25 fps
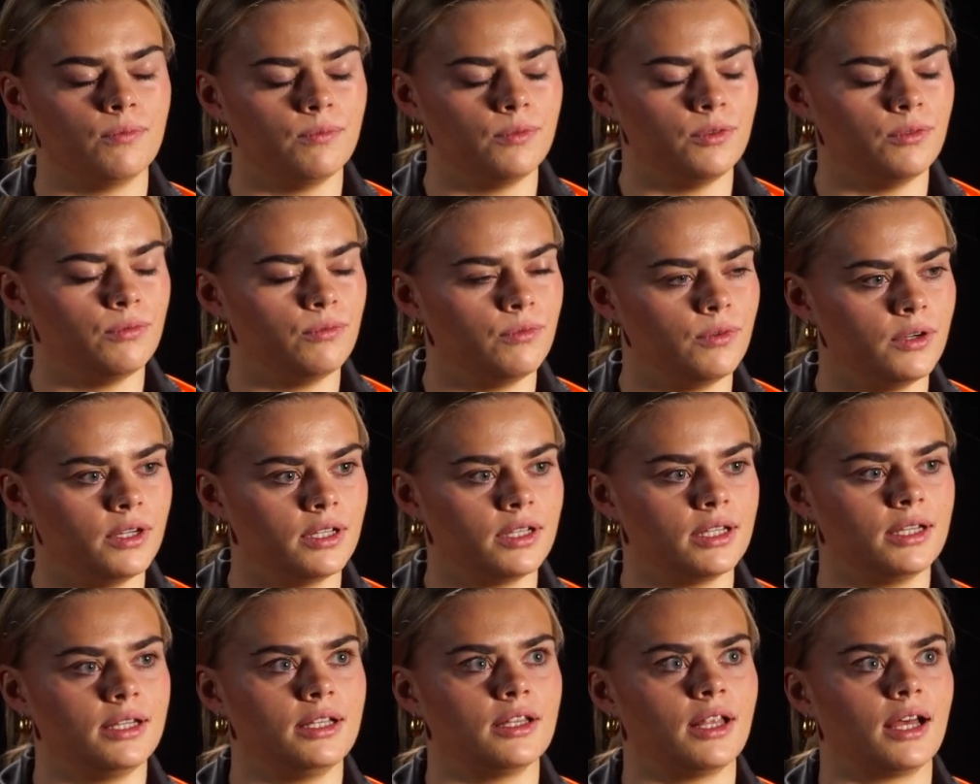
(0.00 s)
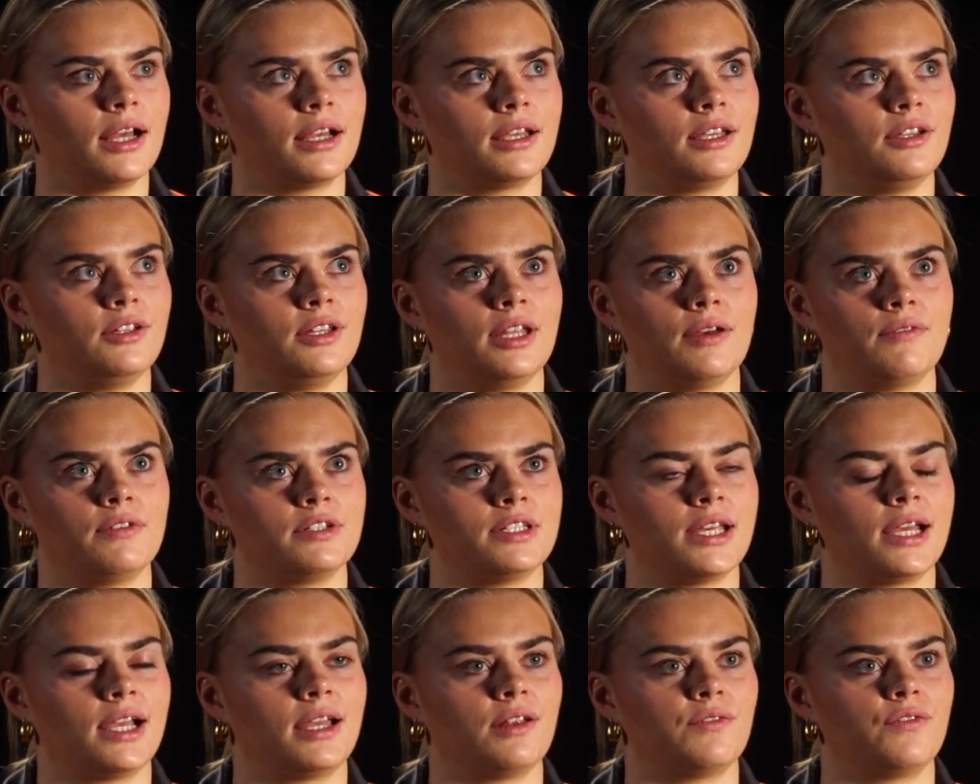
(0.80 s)
you really, like, you never
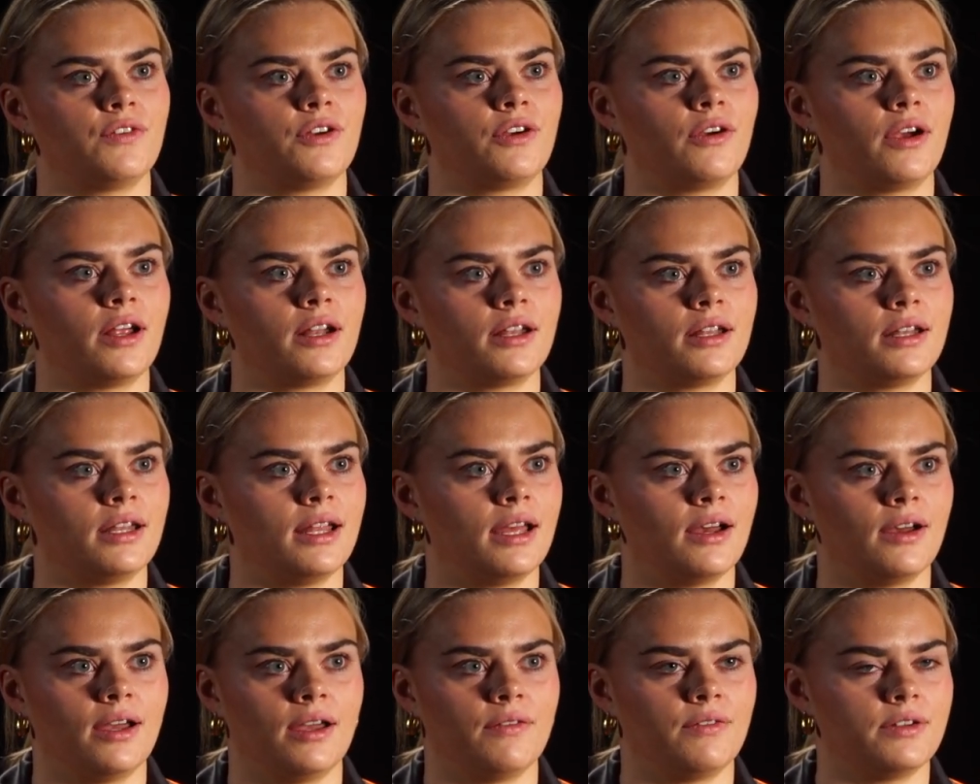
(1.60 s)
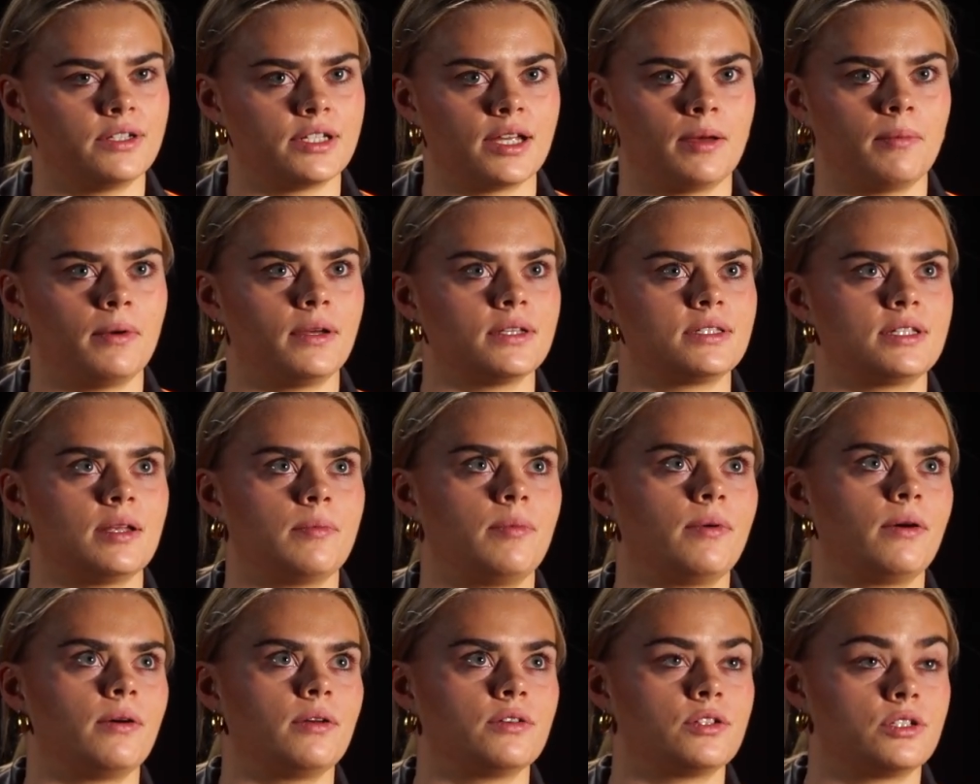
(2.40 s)
take it for granted. Now every time I
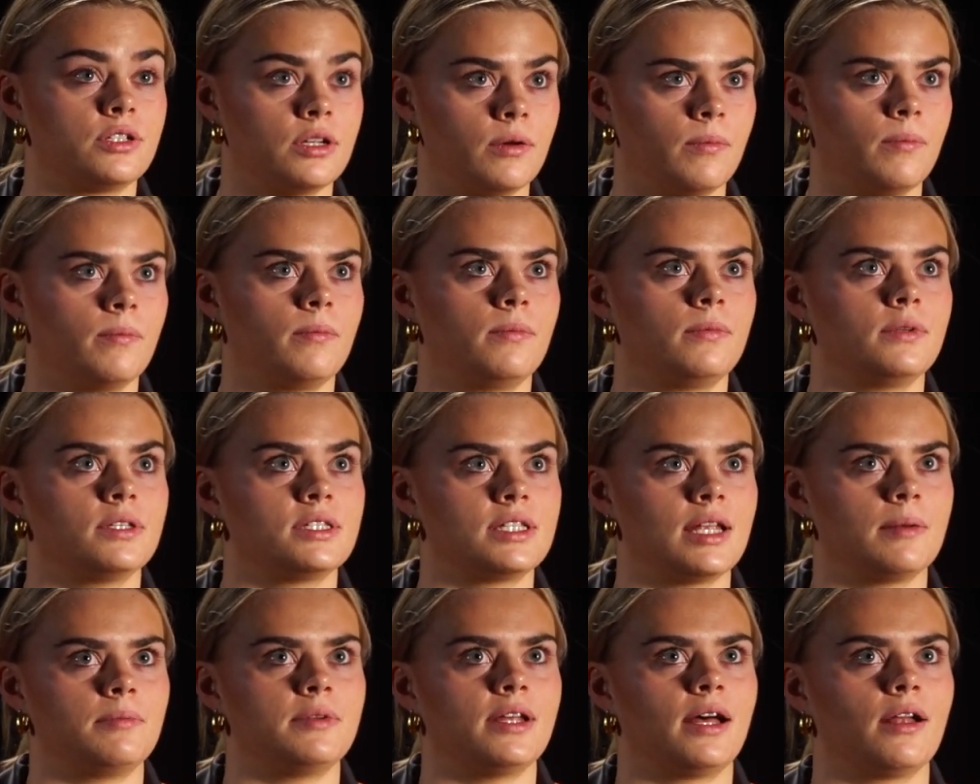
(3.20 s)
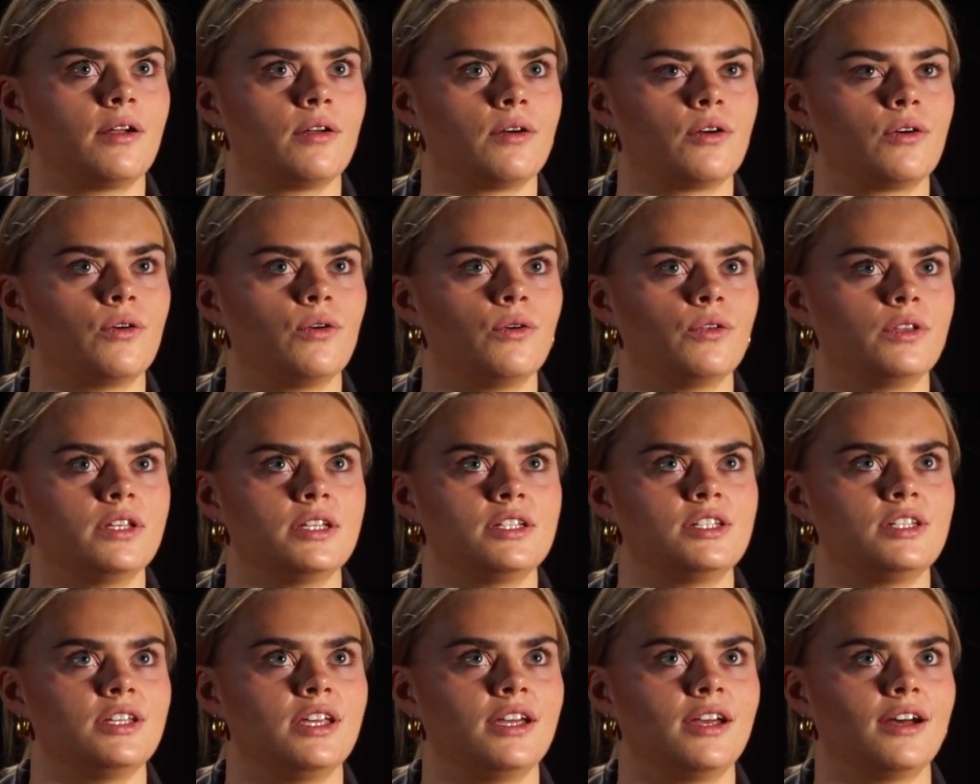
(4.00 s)
stepped out on court
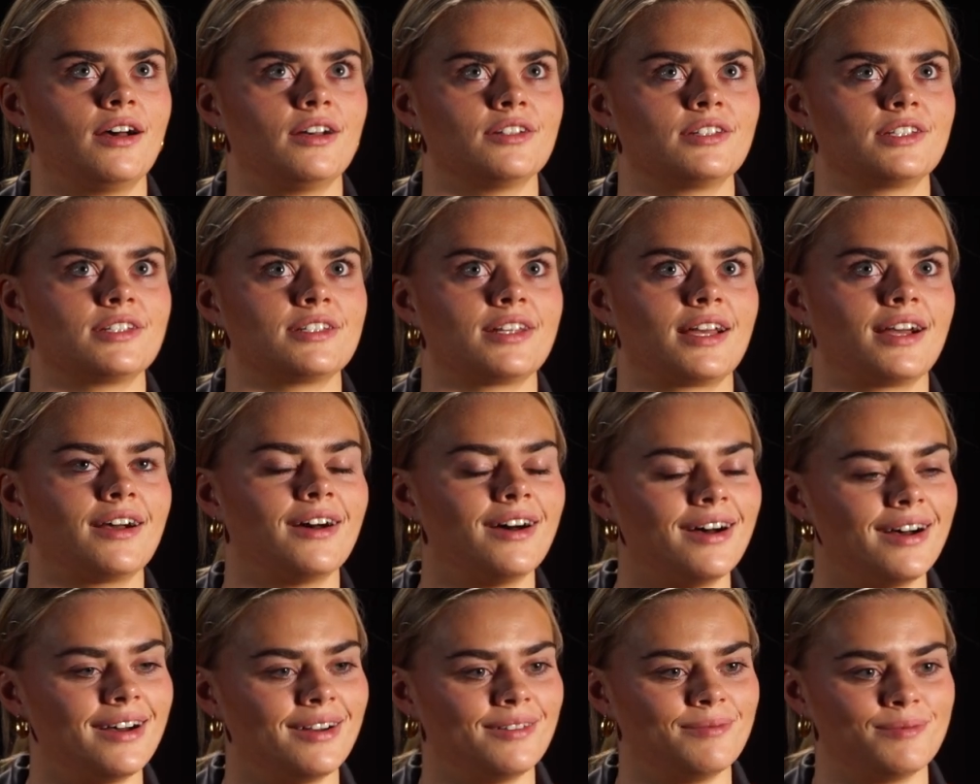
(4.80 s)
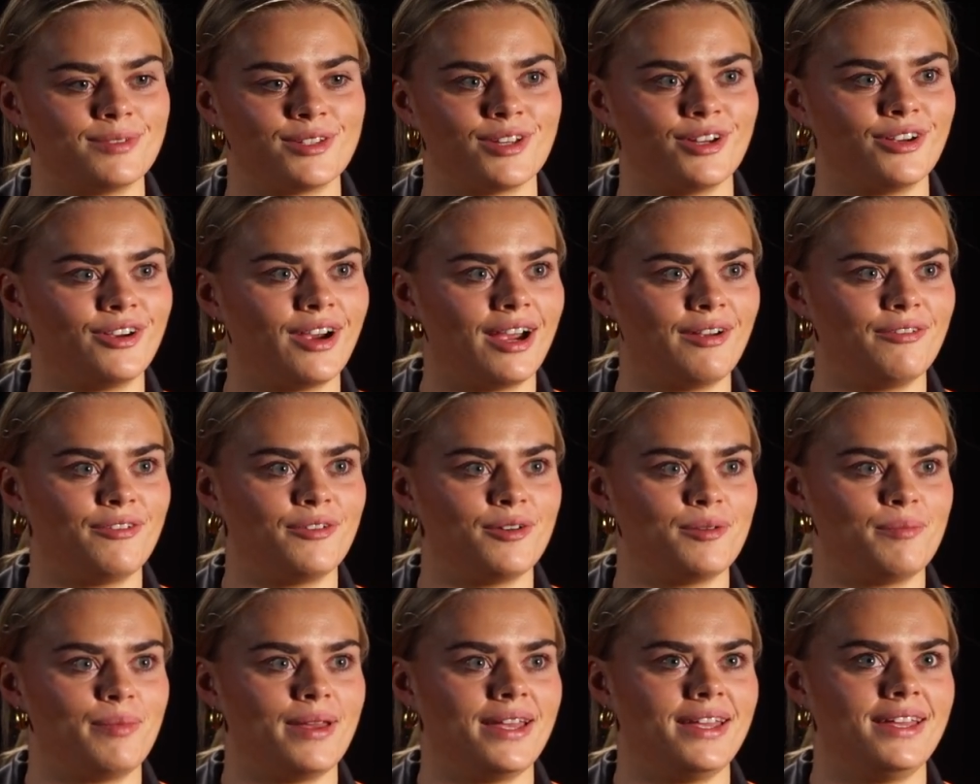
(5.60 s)
this year, I was just like, oh, I'm so
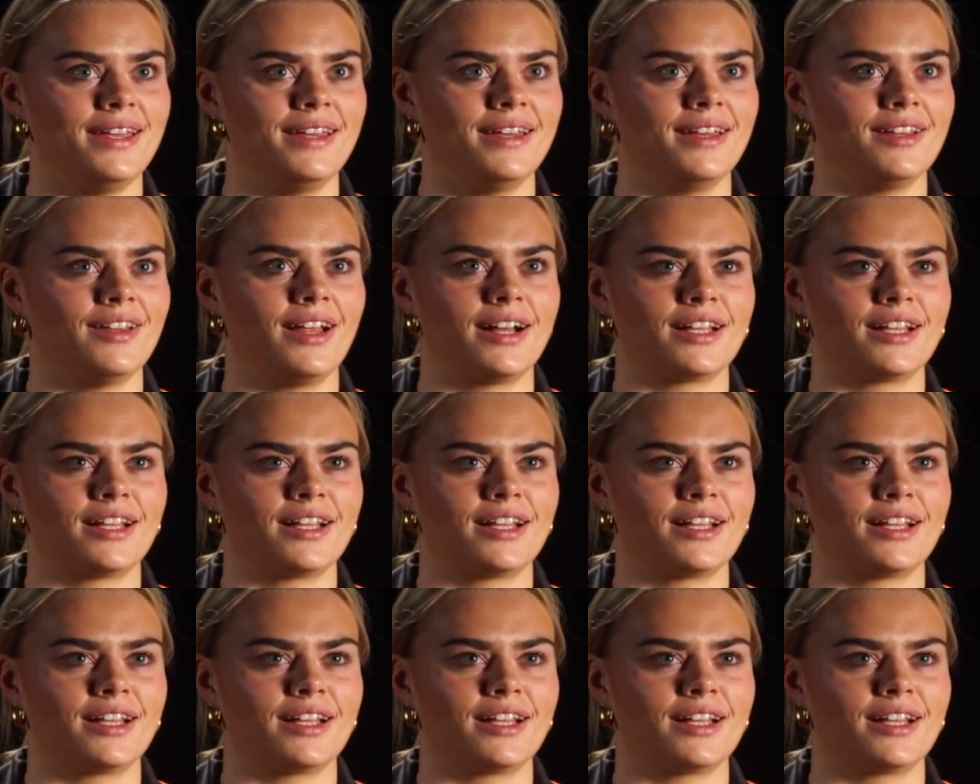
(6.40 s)
grateful to be here.